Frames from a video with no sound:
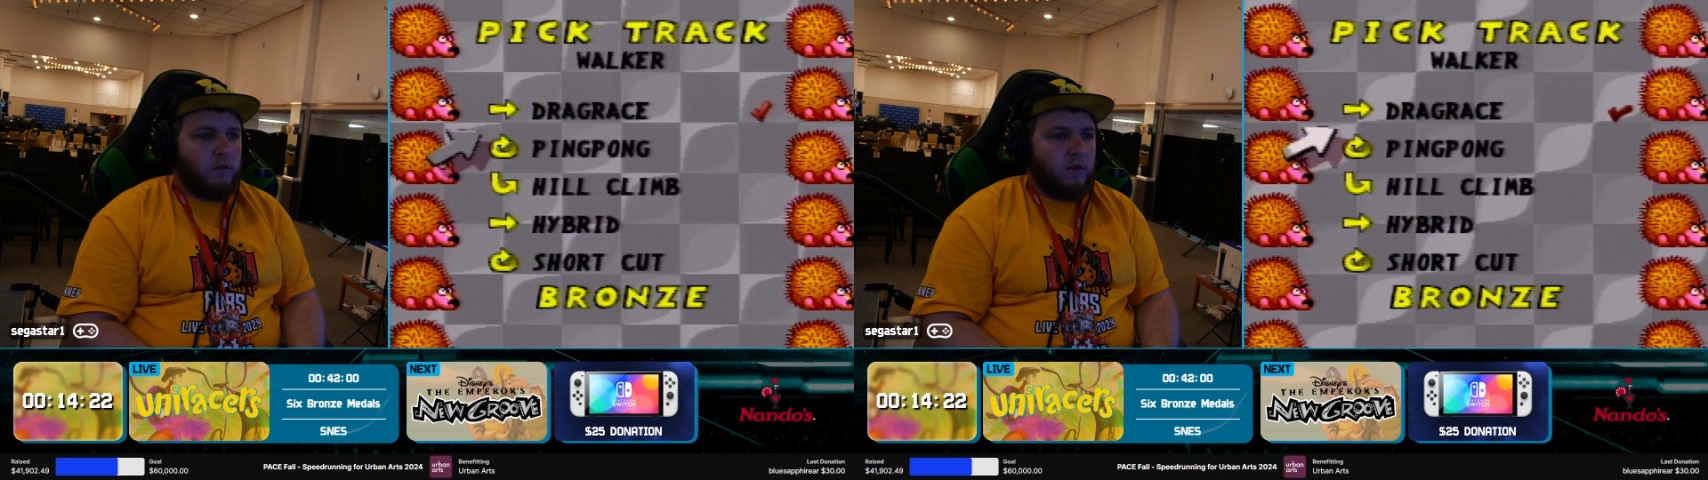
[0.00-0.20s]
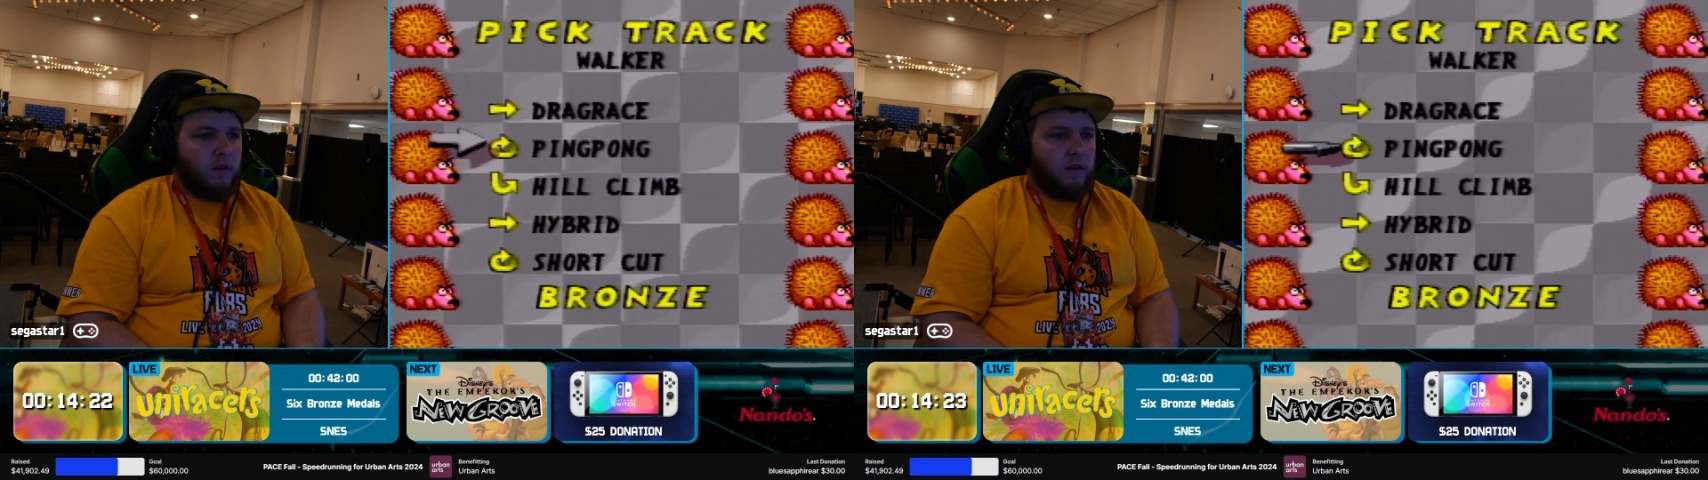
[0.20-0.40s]

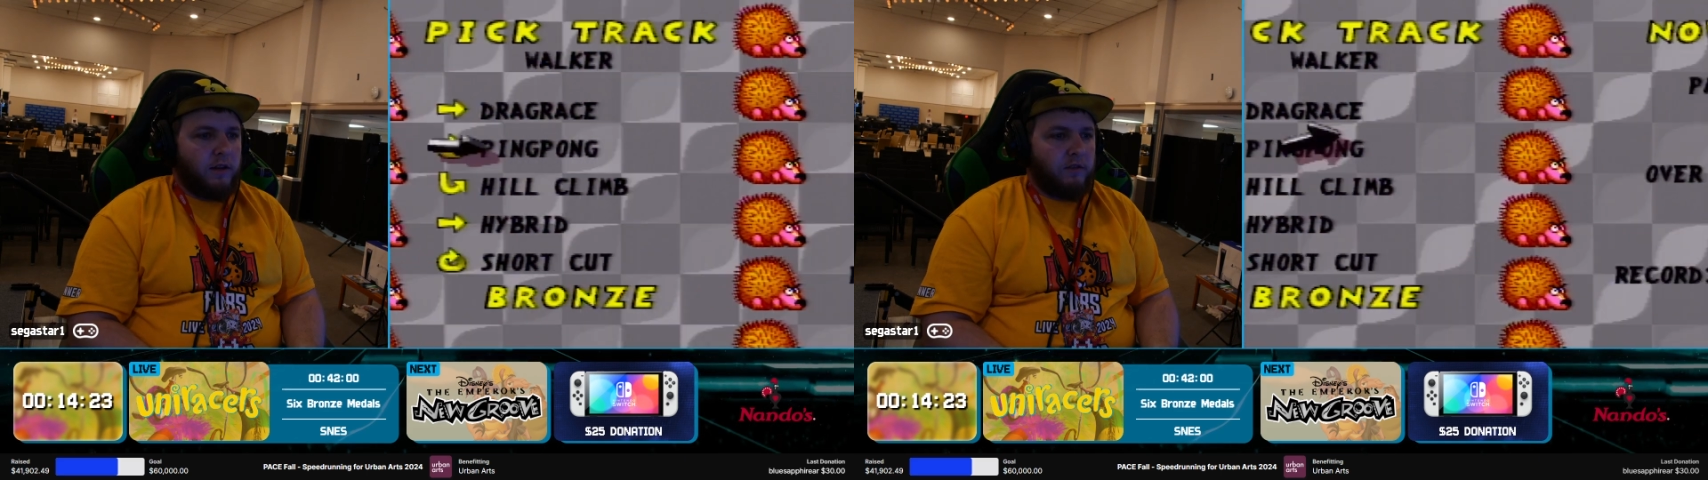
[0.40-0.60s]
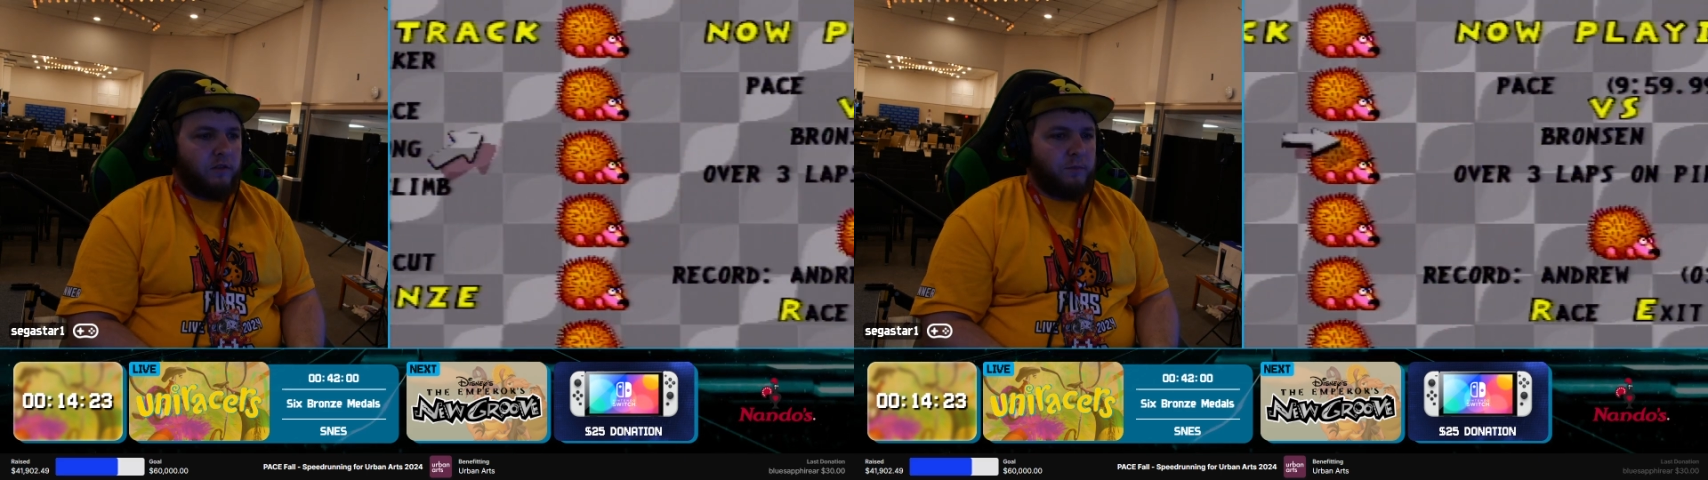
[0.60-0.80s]

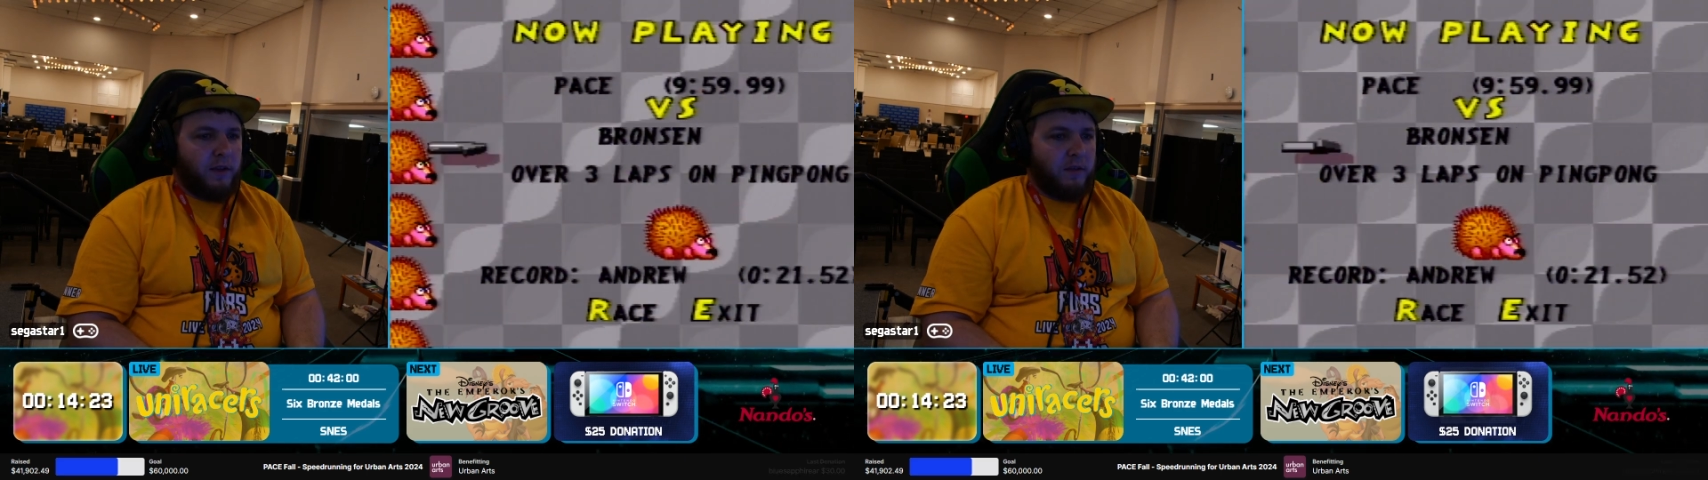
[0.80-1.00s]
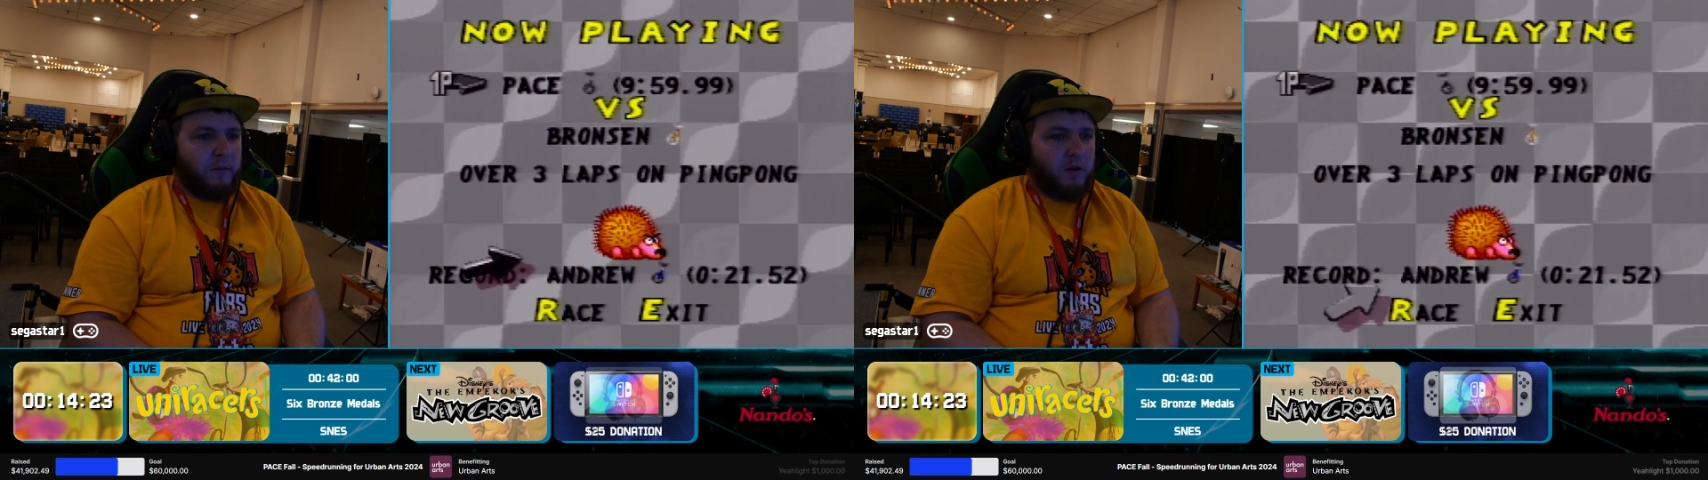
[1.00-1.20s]
Next is
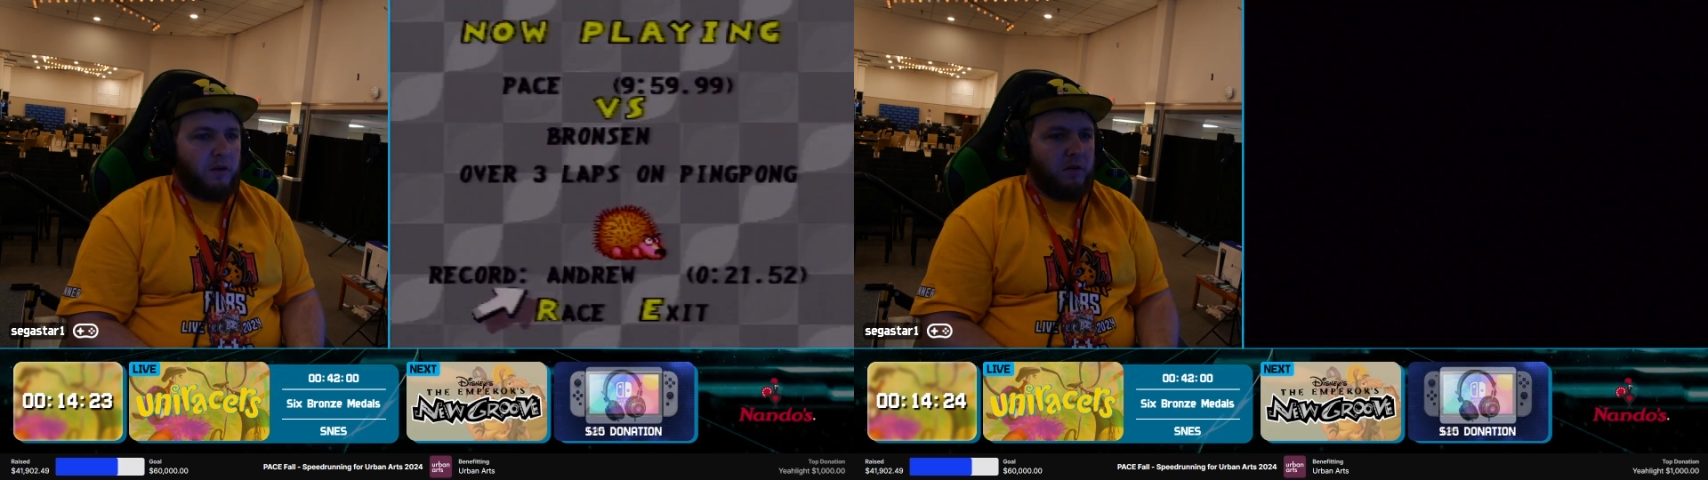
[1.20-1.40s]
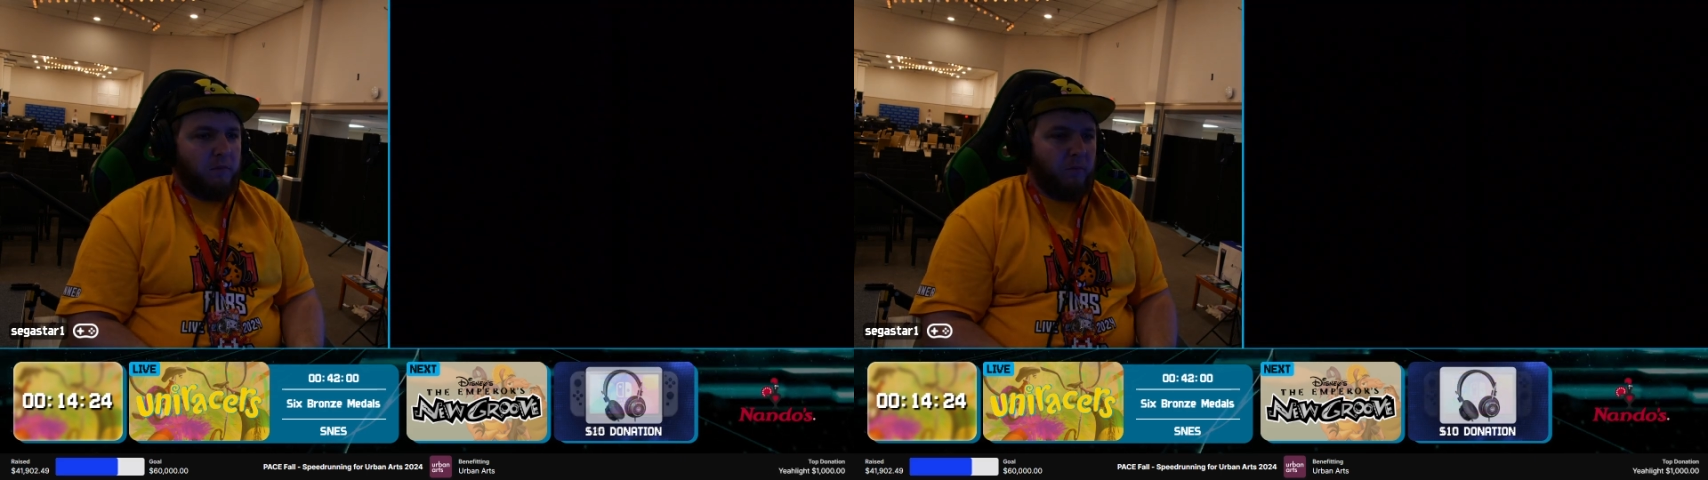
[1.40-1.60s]
ping pong.